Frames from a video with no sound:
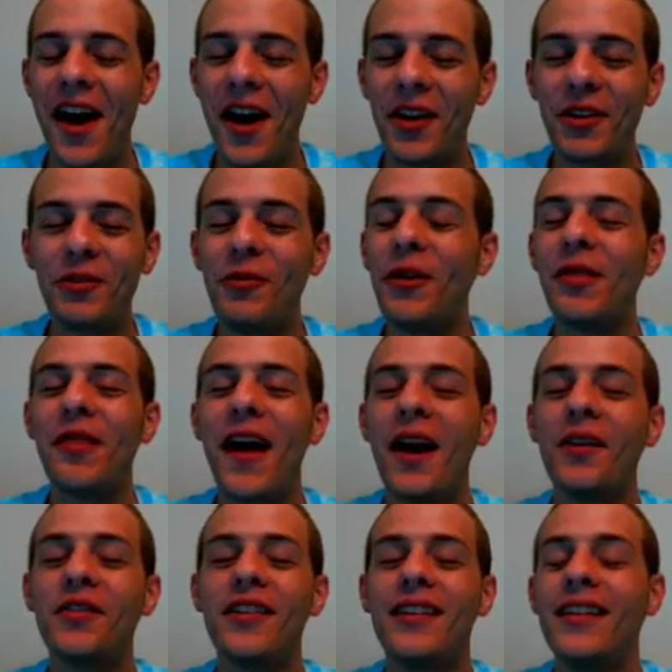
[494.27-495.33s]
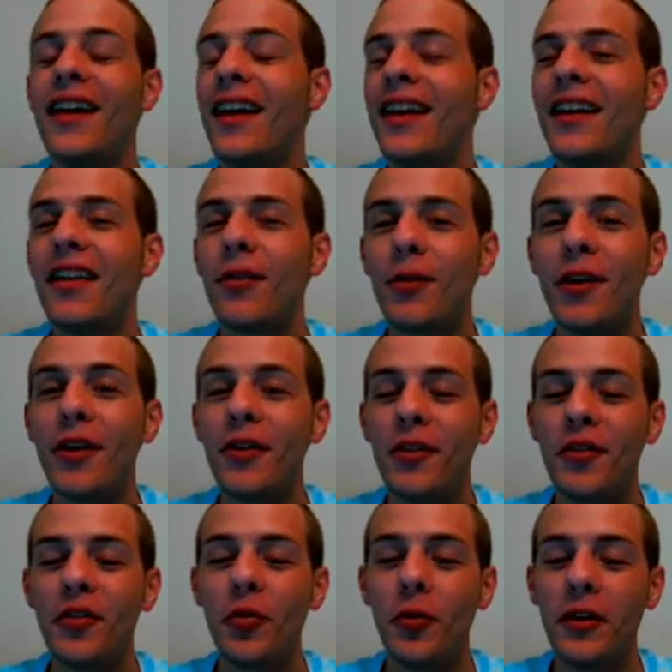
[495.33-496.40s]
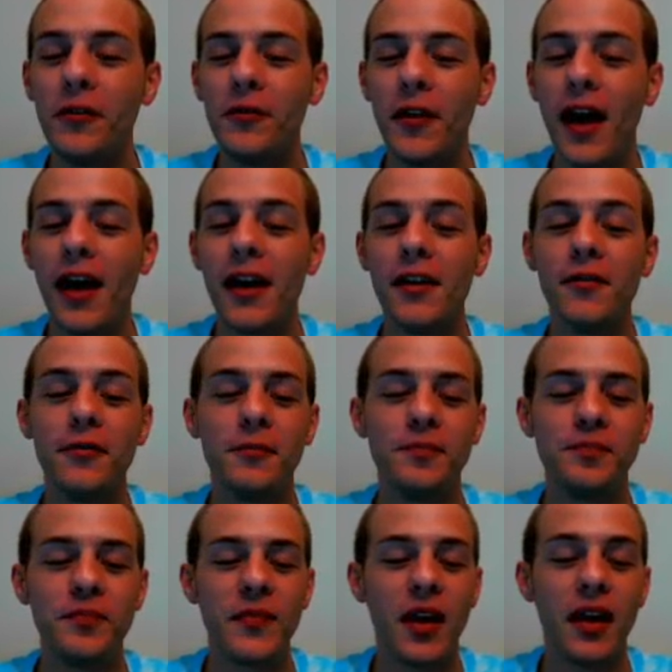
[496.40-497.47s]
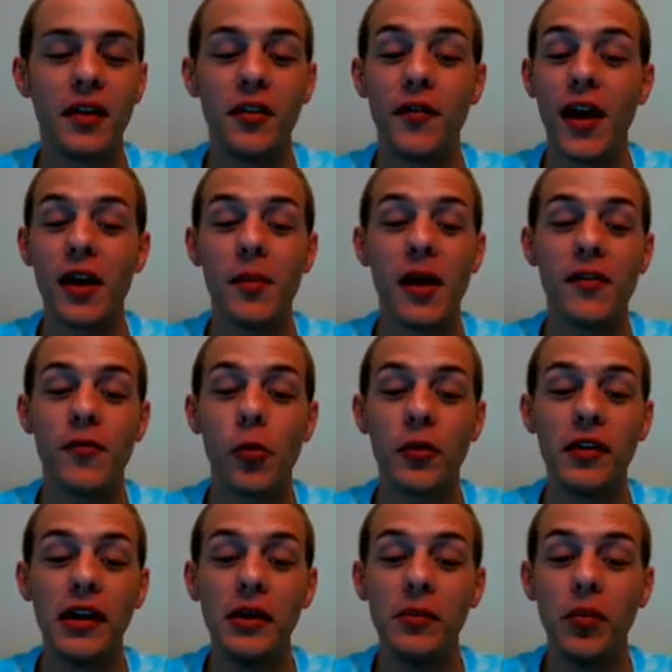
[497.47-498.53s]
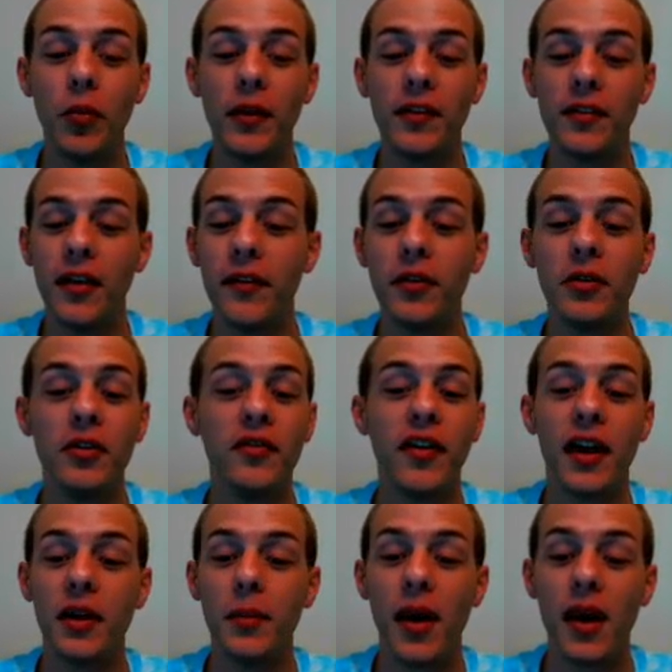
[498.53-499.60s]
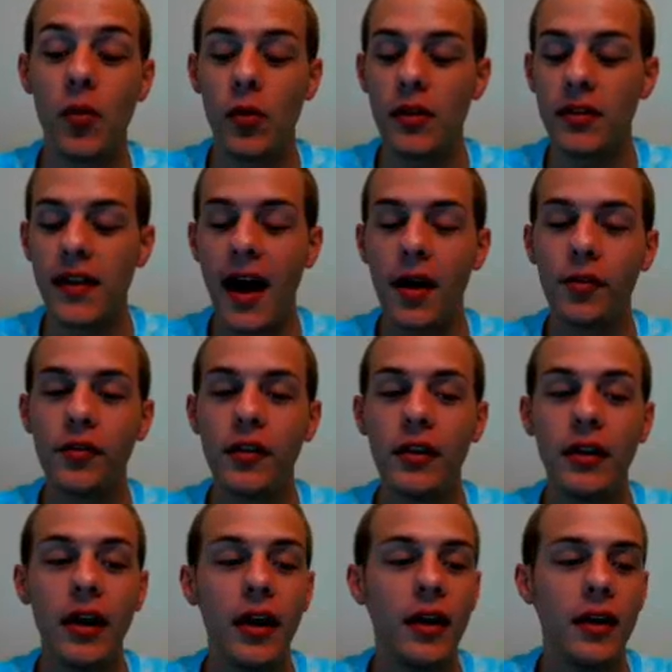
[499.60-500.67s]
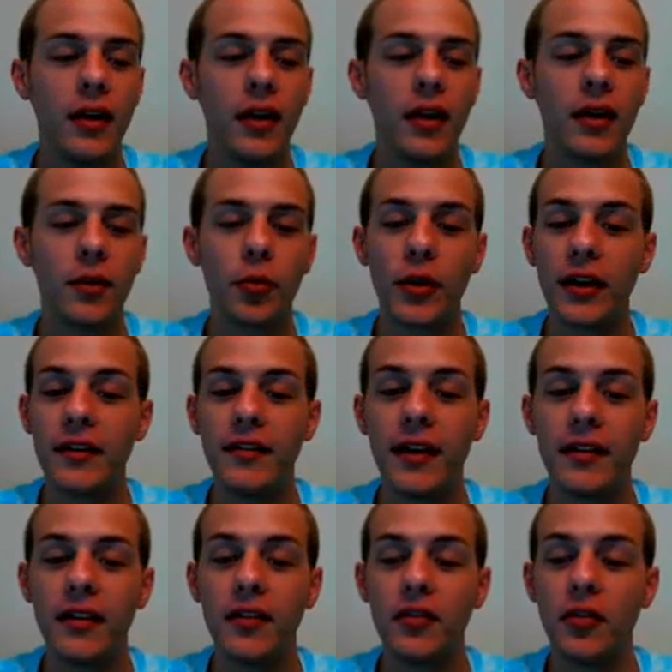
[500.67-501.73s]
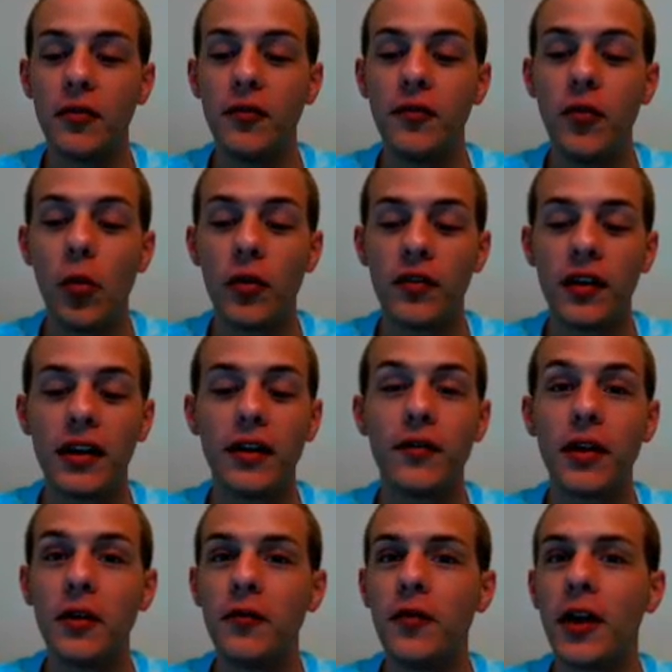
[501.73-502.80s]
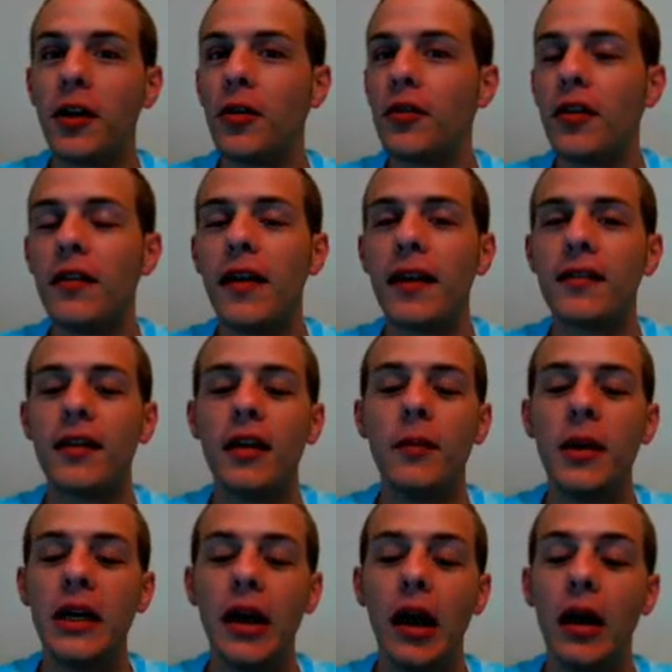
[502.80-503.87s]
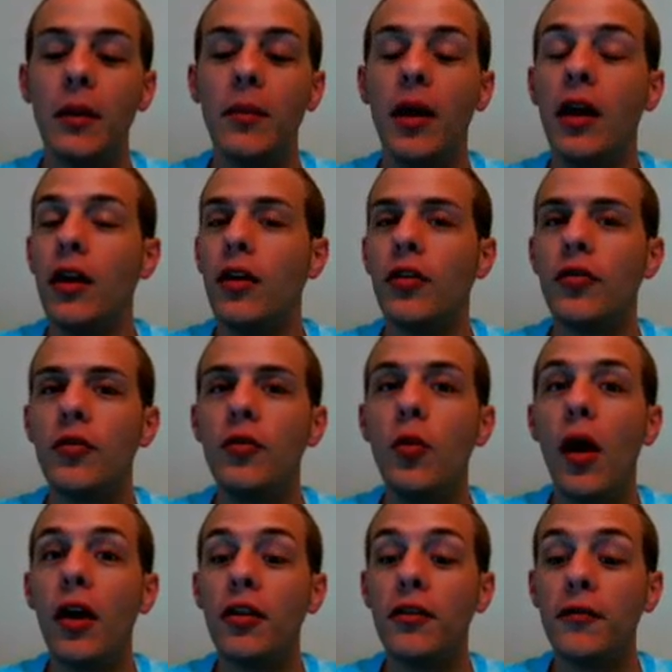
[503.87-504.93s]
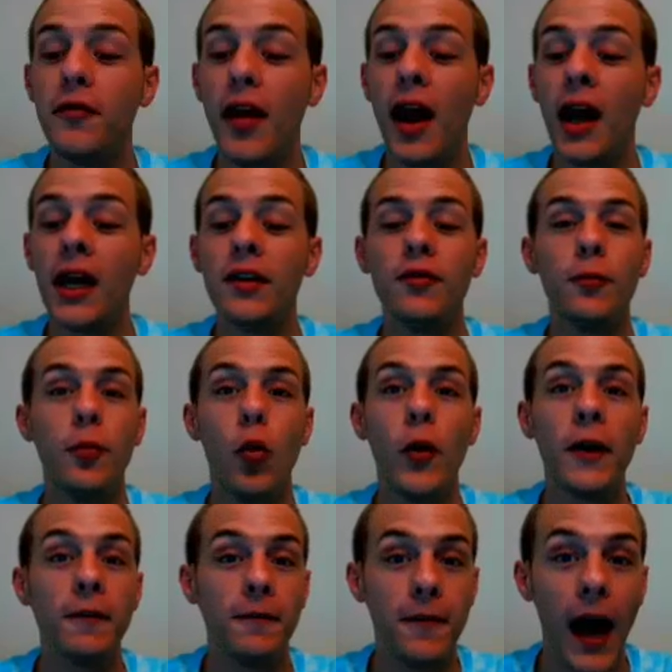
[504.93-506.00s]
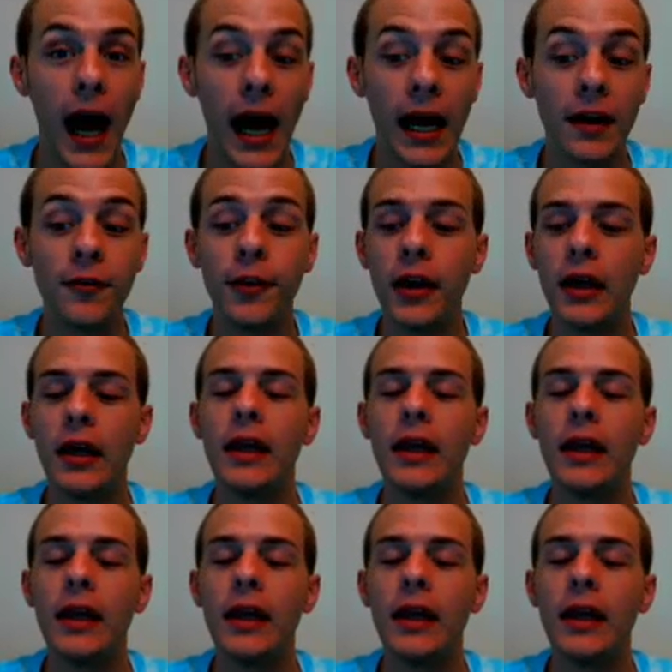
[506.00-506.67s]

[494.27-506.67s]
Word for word: hundred one thousand three hundred twenty-five uh, divided by fourteen point seven divided by one thousand. Uh, we're going to take this to four significant figures, and that's going to become two hundred five point five